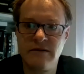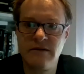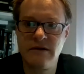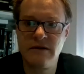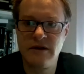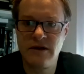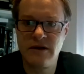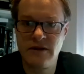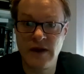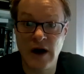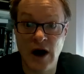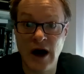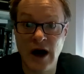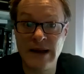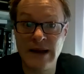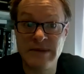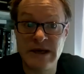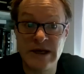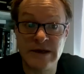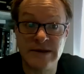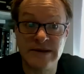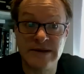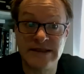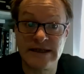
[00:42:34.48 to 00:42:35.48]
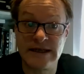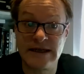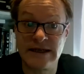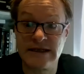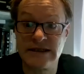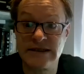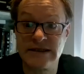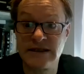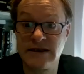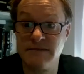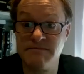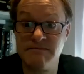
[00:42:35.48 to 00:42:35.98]
that I'm using
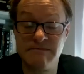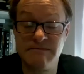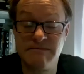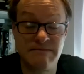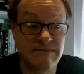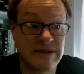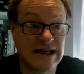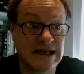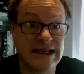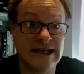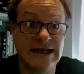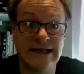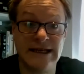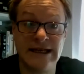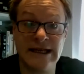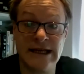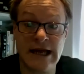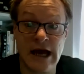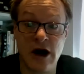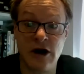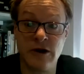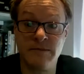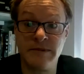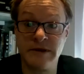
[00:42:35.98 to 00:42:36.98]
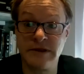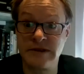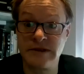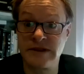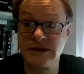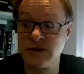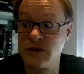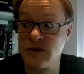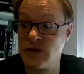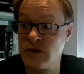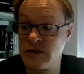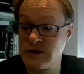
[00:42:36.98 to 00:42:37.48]
is completely open
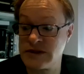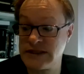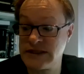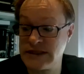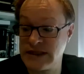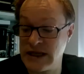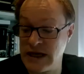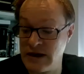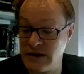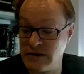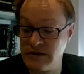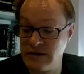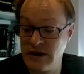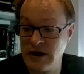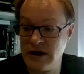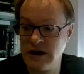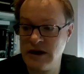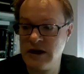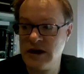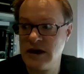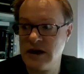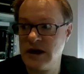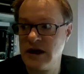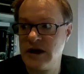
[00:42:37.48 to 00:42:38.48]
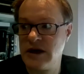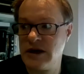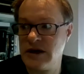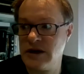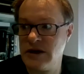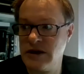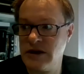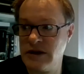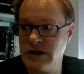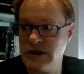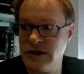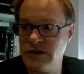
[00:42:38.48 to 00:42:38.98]
source. So
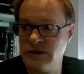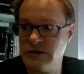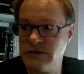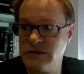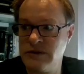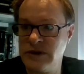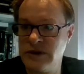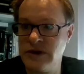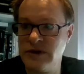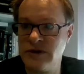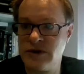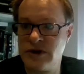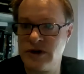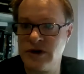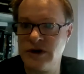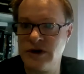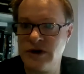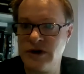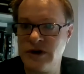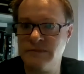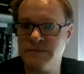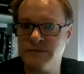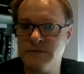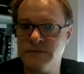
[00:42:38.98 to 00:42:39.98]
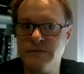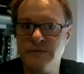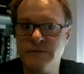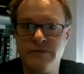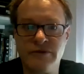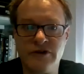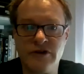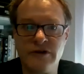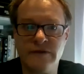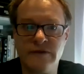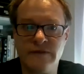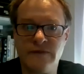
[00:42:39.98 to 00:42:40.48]
you could
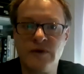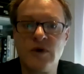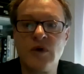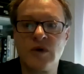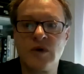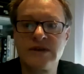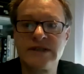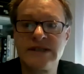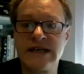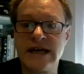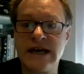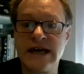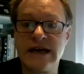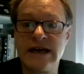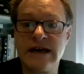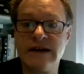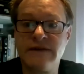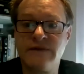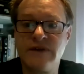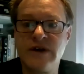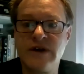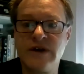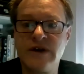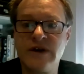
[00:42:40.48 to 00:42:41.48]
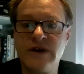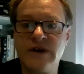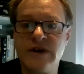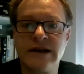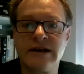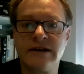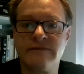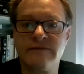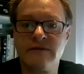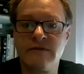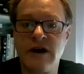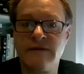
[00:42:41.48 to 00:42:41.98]
brute force it if you had a
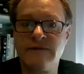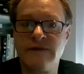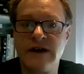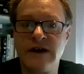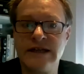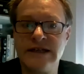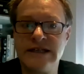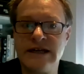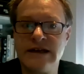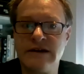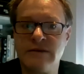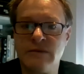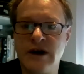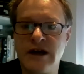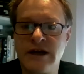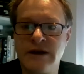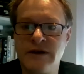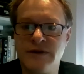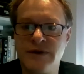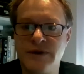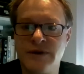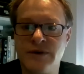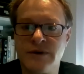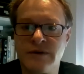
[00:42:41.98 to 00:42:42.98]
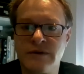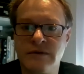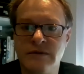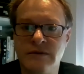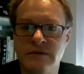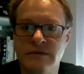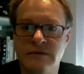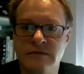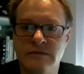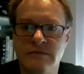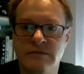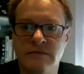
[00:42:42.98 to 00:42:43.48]
rough idea where you thought
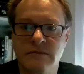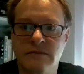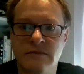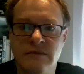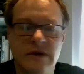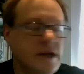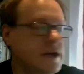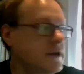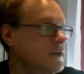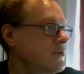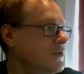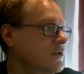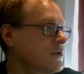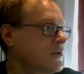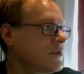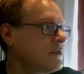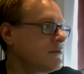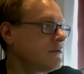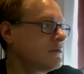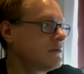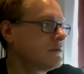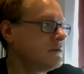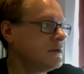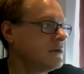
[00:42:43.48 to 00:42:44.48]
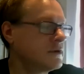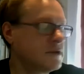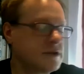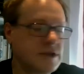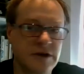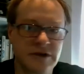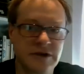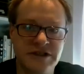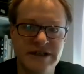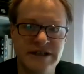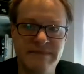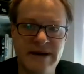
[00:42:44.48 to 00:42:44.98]
your
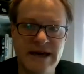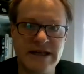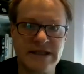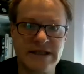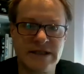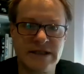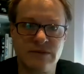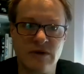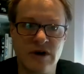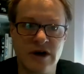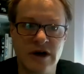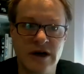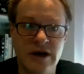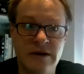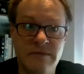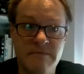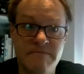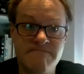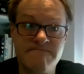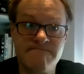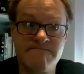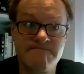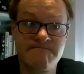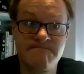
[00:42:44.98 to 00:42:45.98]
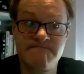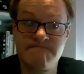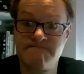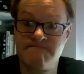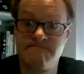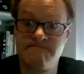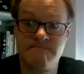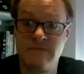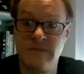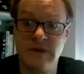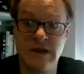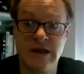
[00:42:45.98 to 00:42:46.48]
dodgy bits were.
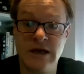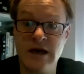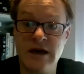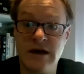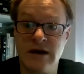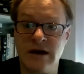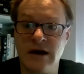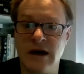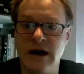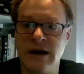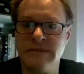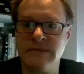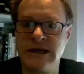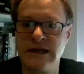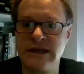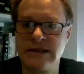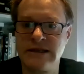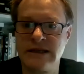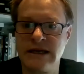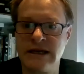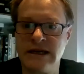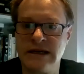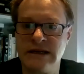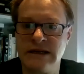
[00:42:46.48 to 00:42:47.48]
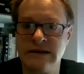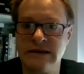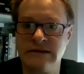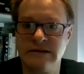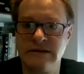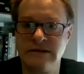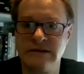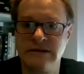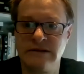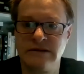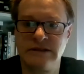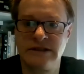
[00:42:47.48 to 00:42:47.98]
Yeah, I mean, it
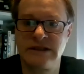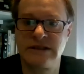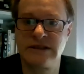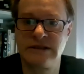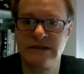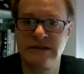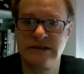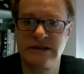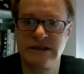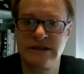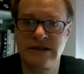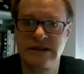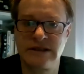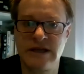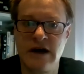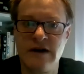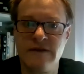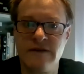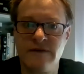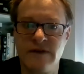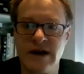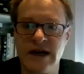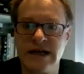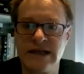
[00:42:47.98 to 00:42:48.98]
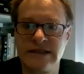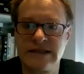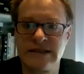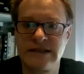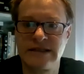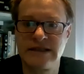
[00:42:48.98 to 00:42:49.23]
just go for it.